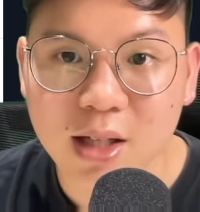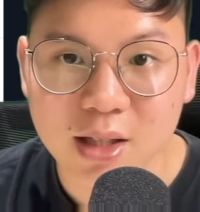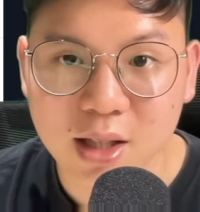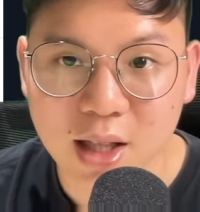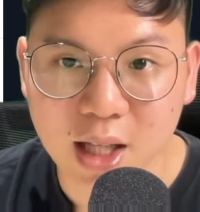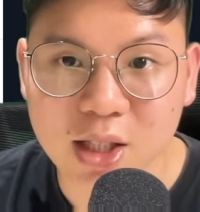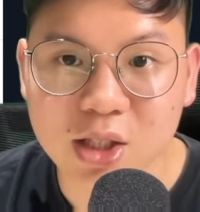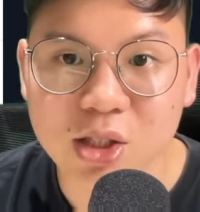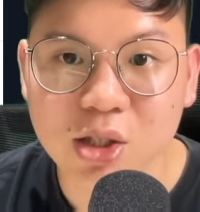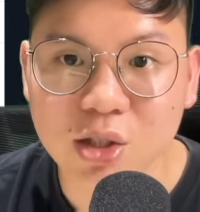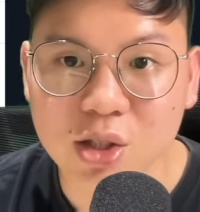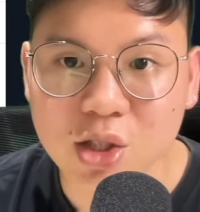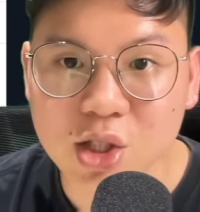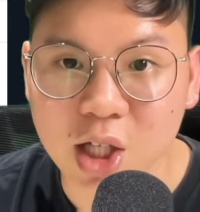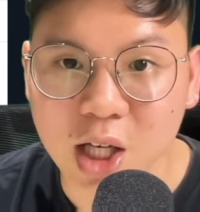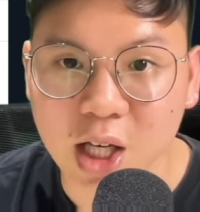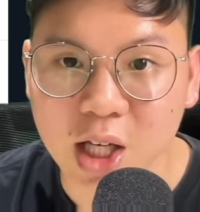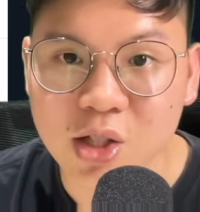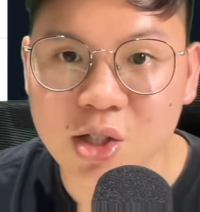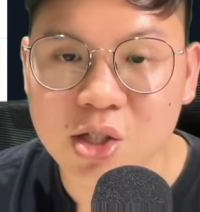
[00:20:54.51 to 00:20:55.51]
Things could
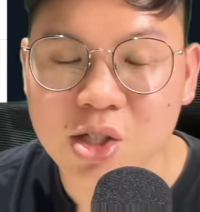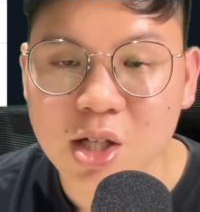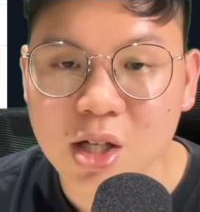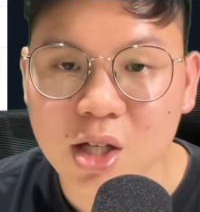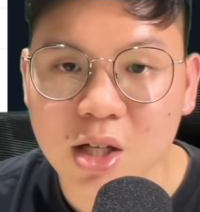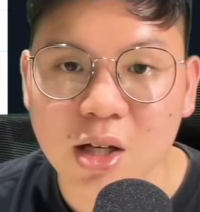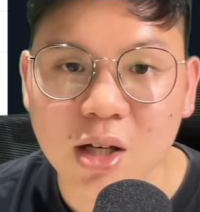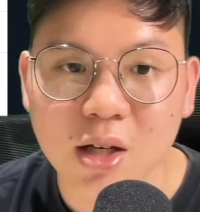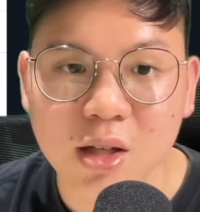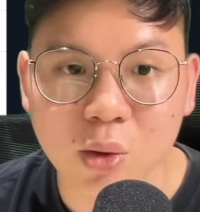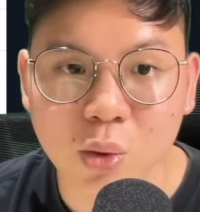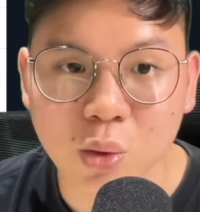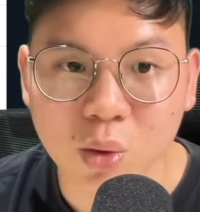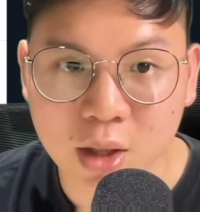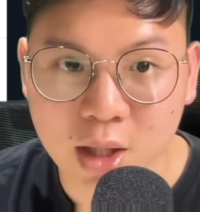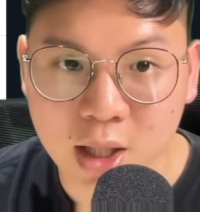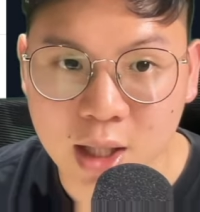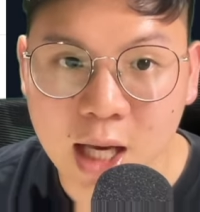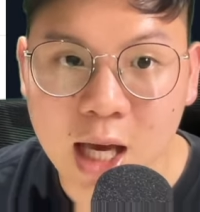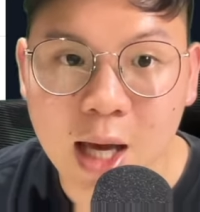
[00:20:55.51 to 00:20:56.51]
change.
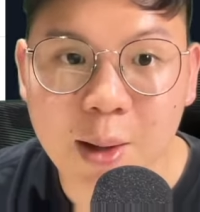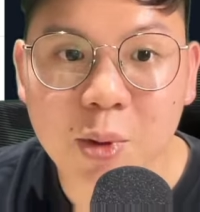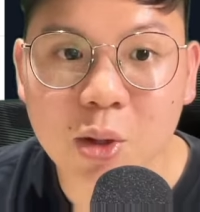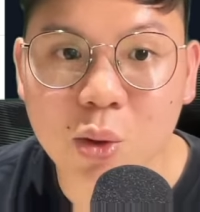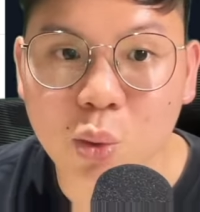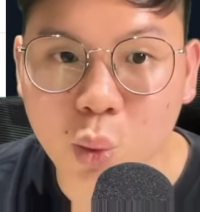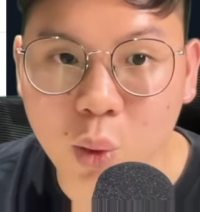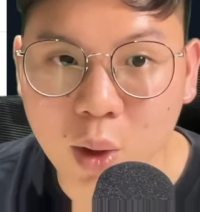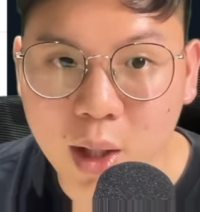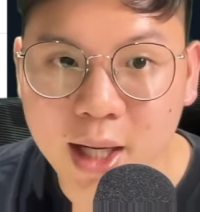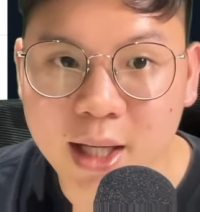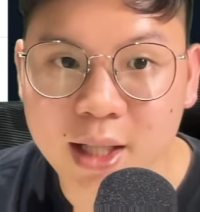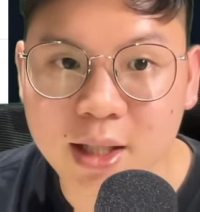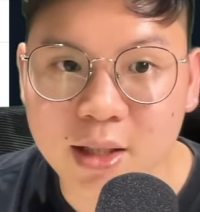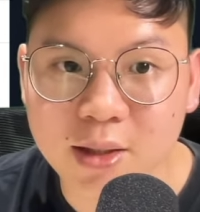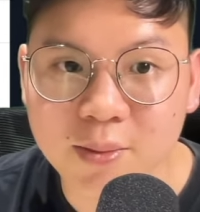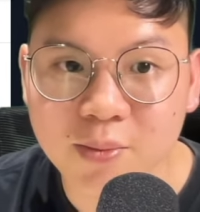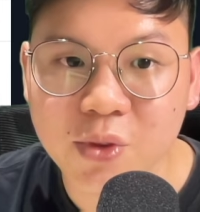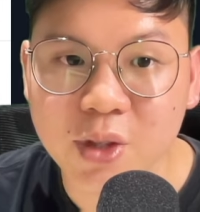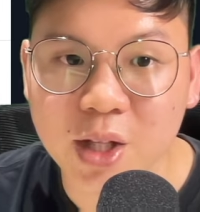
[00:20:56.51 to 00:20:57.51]
The gap could
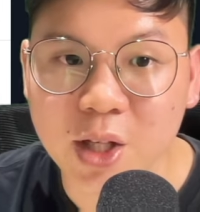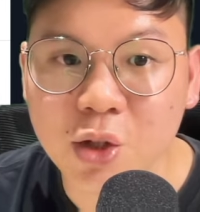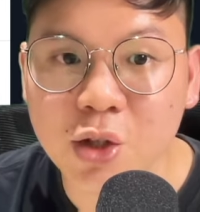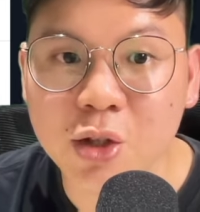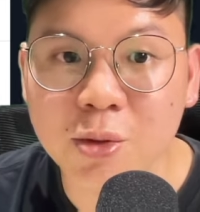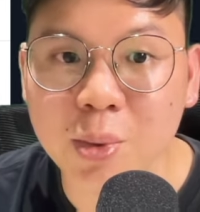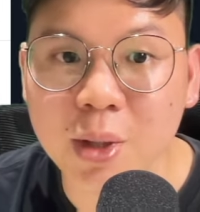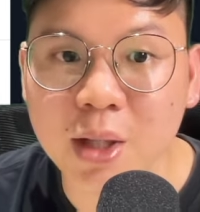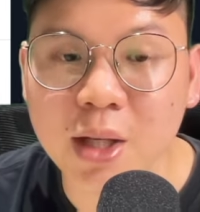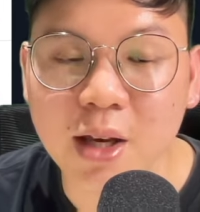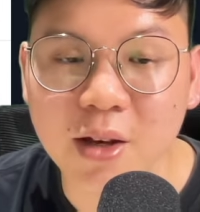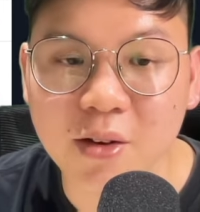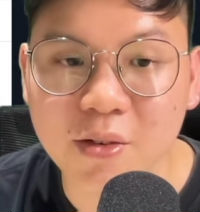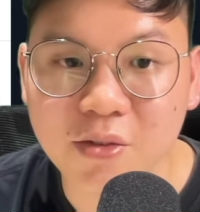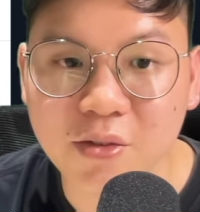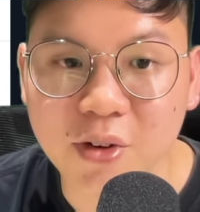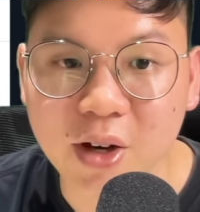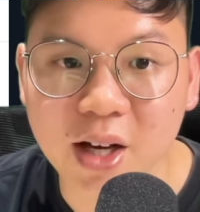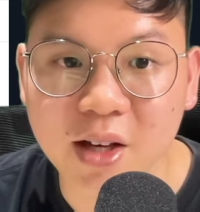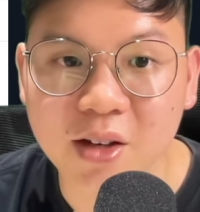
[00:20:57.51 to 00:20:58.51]
widen. There could be a
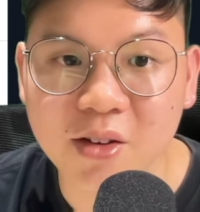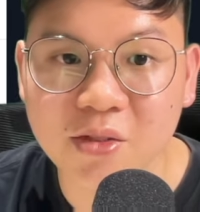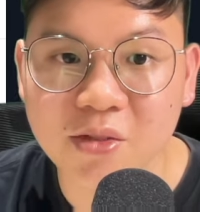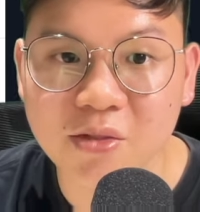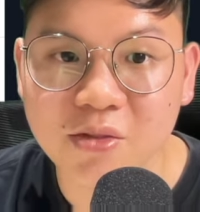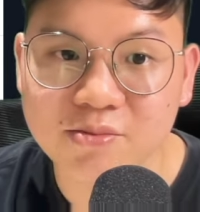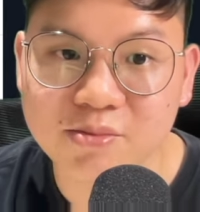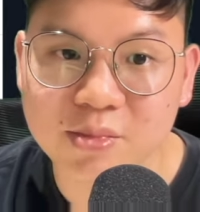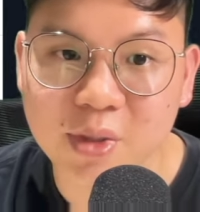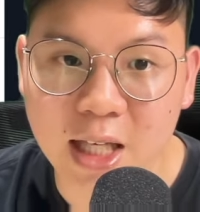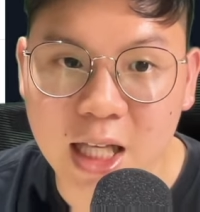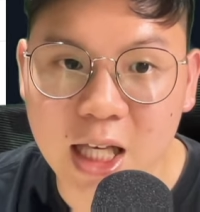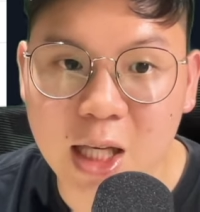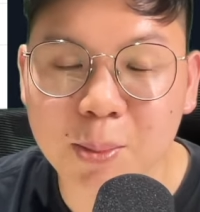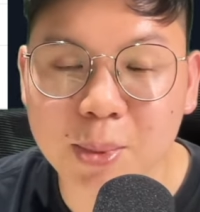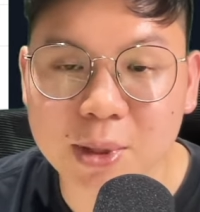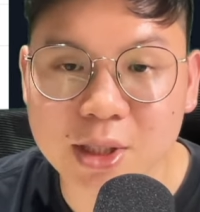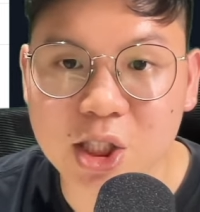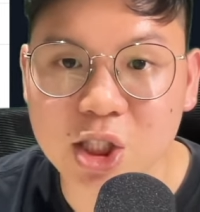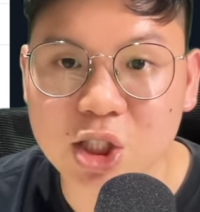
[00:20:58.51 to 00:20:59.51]
5
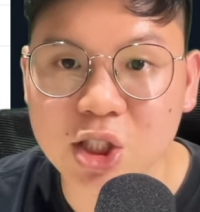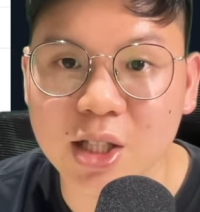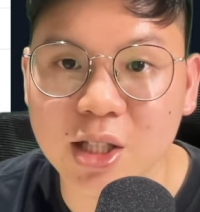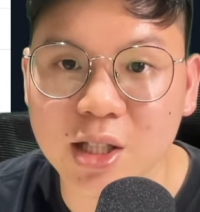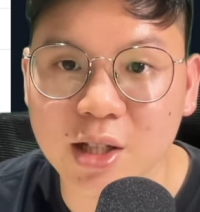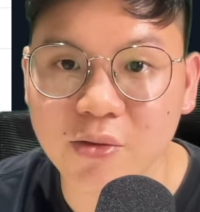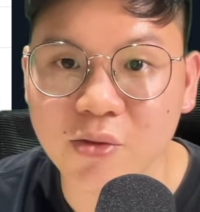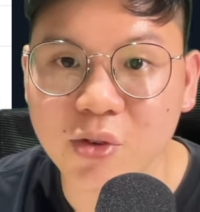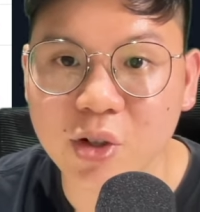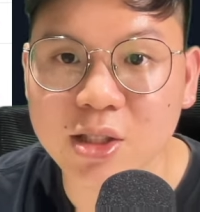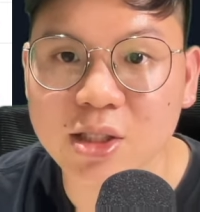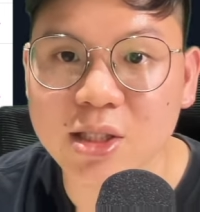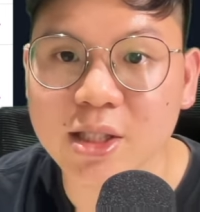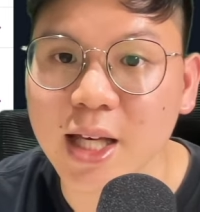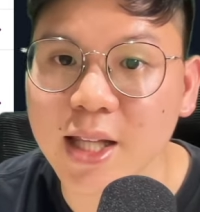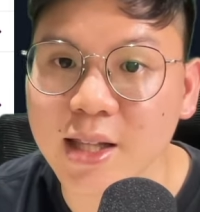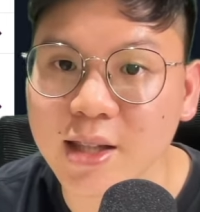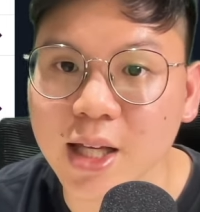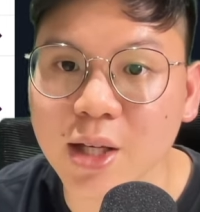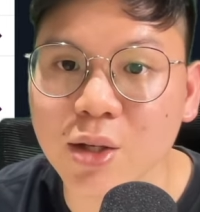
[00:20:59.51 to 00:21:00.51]
league position difference,
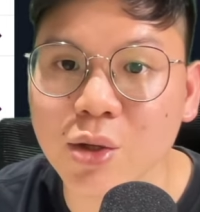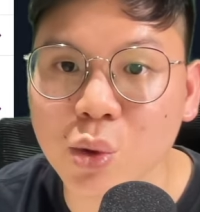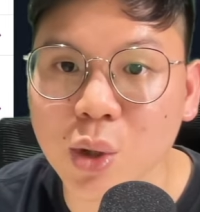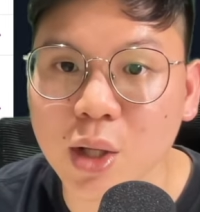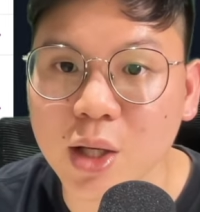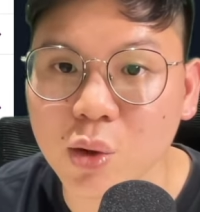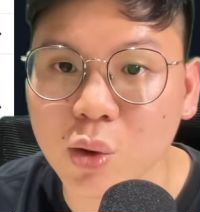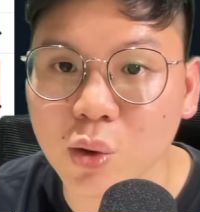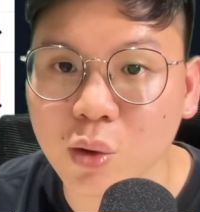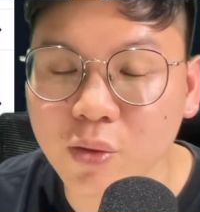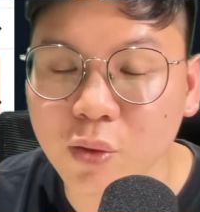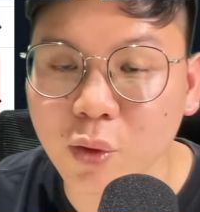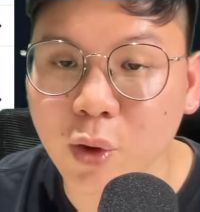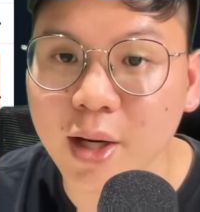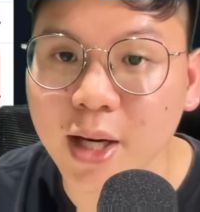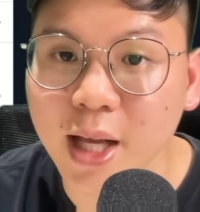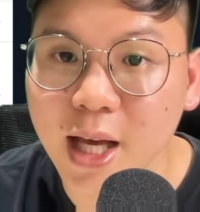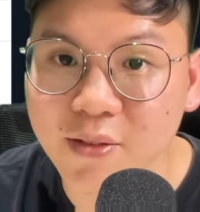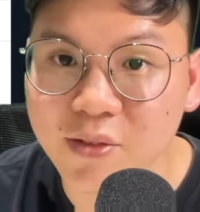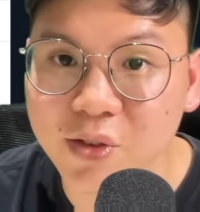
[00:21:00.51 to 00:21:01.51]
and then you can go for
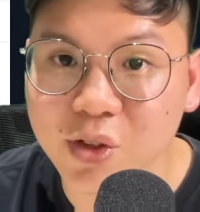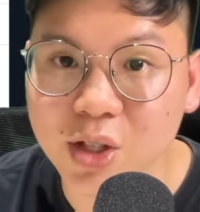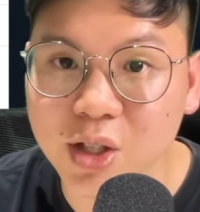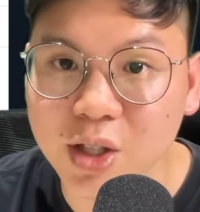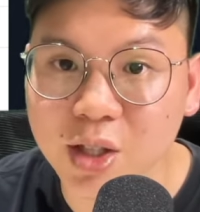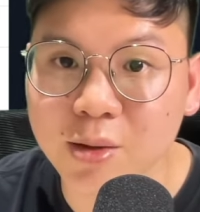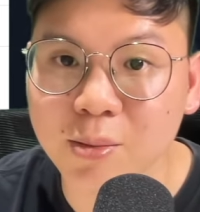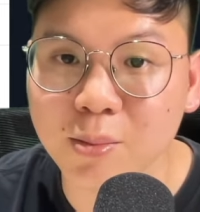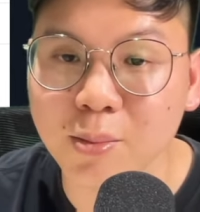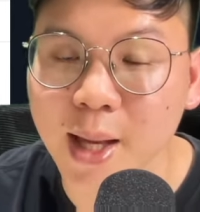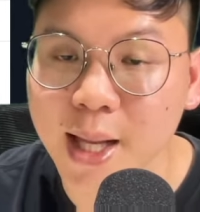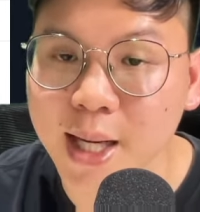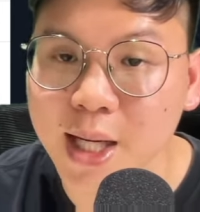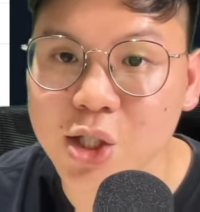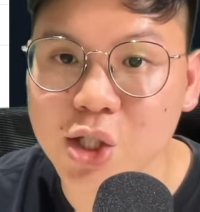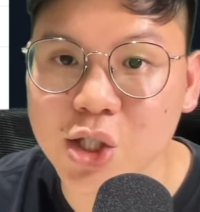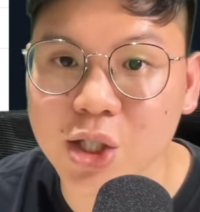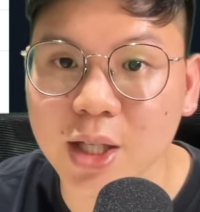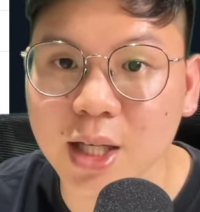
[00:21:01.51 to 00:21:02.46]
an Everton manager